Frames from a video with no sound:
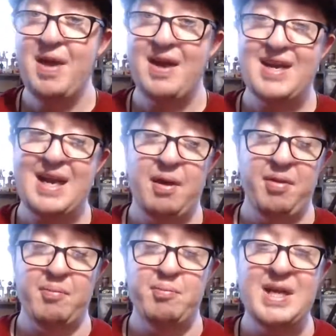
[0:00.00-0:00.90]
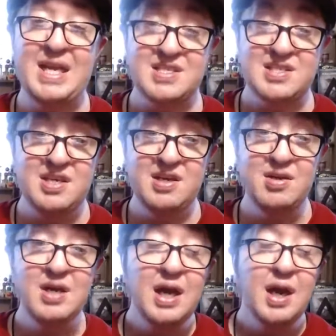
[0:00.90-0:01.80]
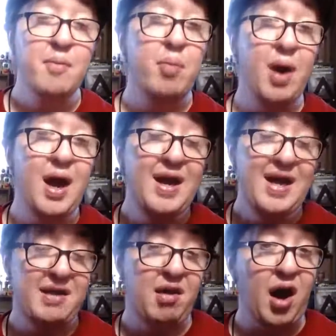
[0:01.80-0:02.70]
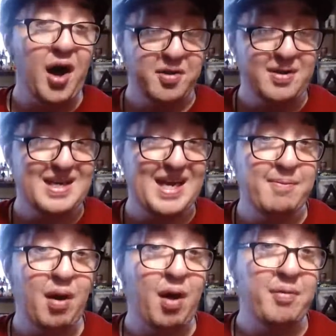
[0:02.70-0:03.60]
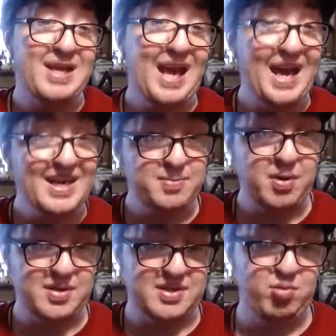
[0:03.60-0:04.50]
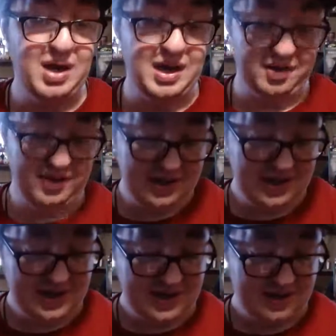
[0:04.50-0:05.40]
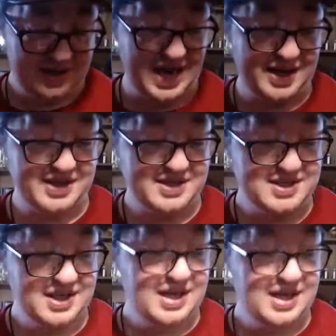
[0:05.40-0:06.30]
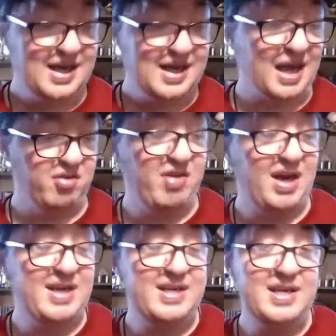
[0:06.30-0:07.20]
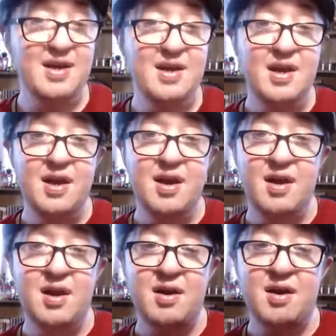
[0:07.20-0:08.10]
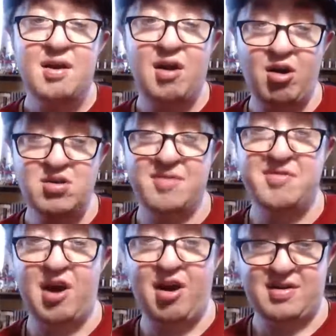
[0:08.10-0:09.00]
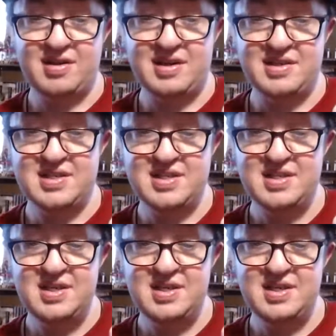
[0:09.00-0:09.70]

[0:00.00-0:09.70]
that came out on the PS2, but it also came out on the Xbox as well. And that is Castlevania Curse of Darkness.